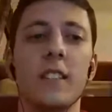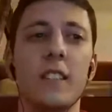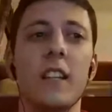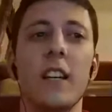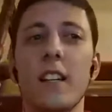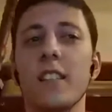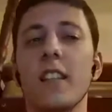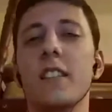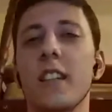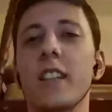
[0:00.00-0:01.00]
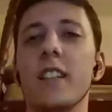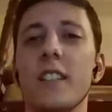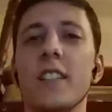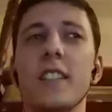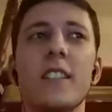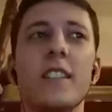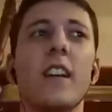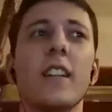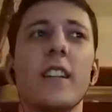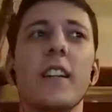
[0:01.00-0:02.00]
as I said, it's
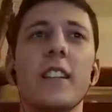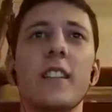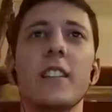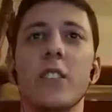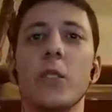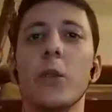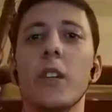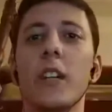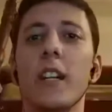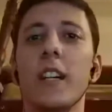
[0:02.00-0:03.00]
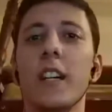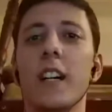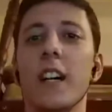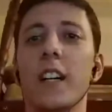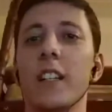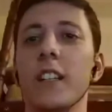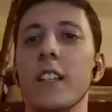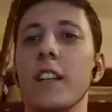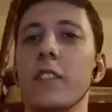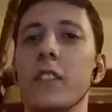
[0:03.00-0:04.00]
undone, so I
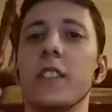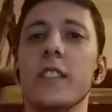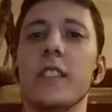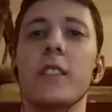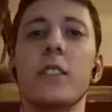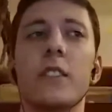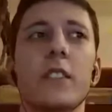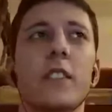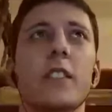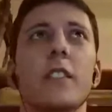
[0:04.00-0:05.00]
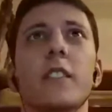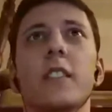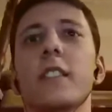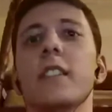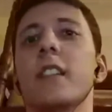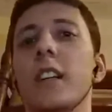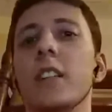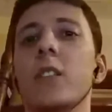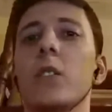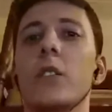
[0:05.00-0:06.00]
haven't done
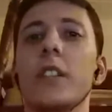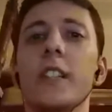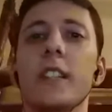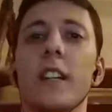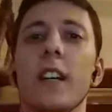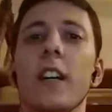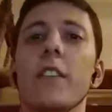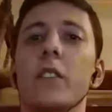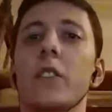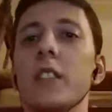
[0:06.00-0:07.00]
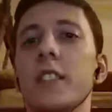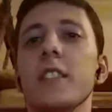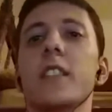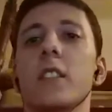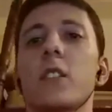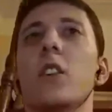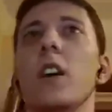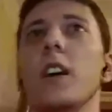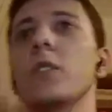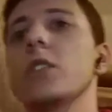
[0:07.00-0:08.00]
it already. I haven't released it
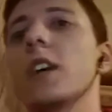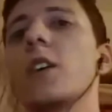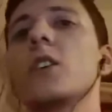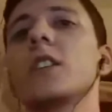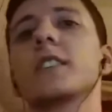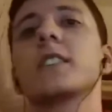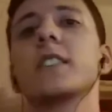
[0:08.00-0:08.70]
on iOS.